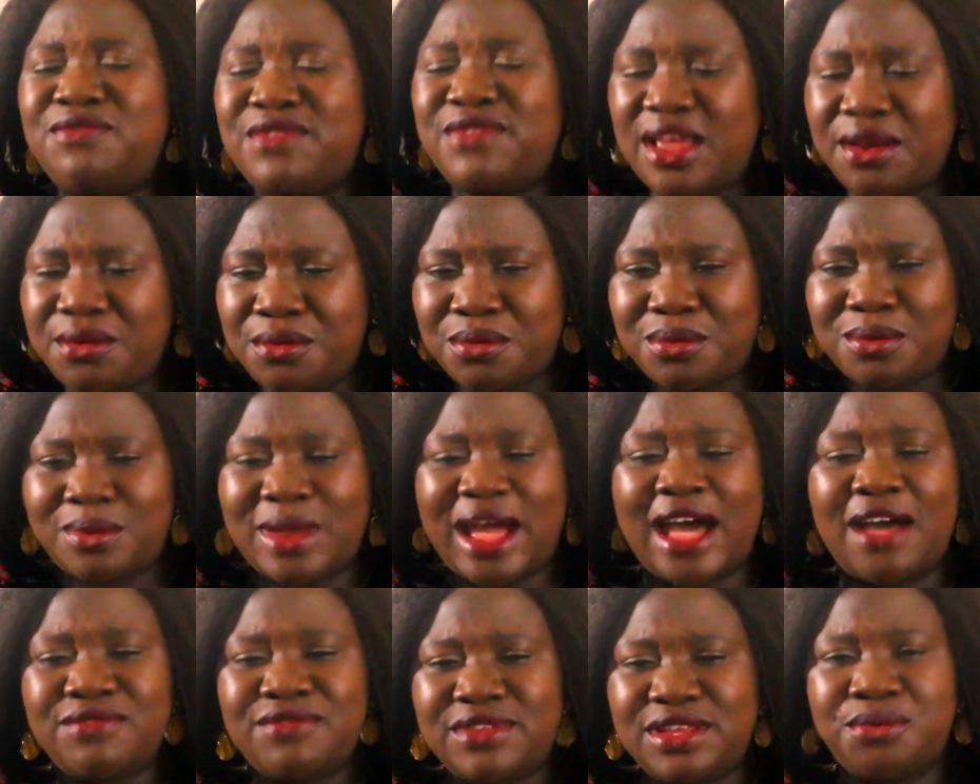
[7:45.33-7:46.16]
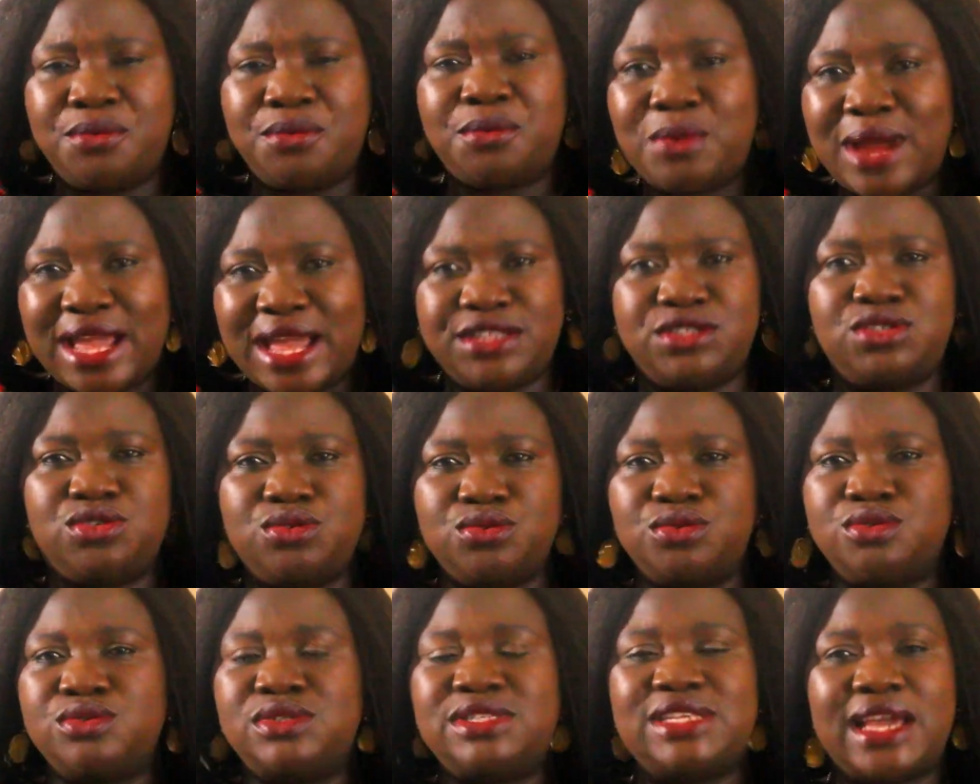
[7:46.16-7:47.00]
If they have the right
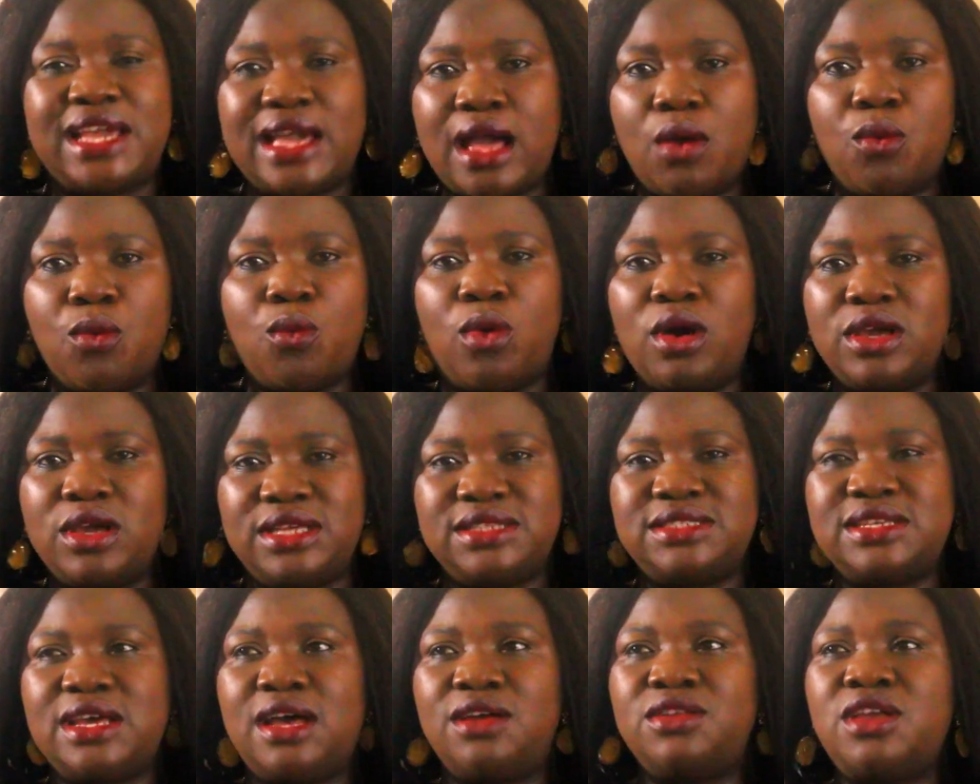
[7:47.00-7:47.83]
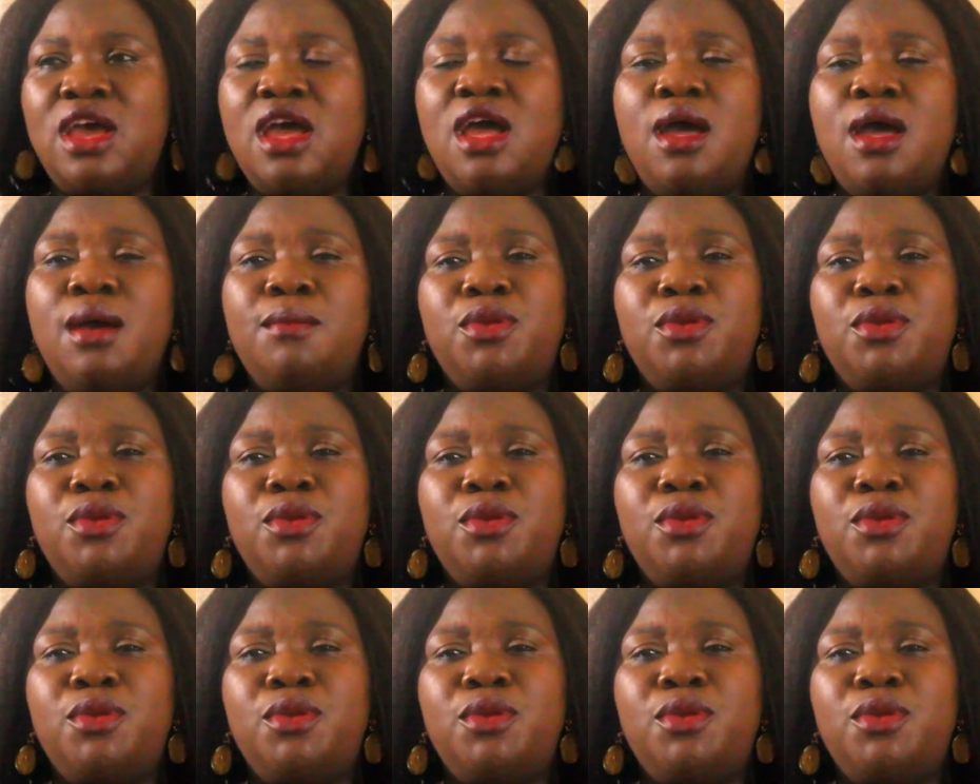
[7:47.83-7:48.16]
tools, they can work it out.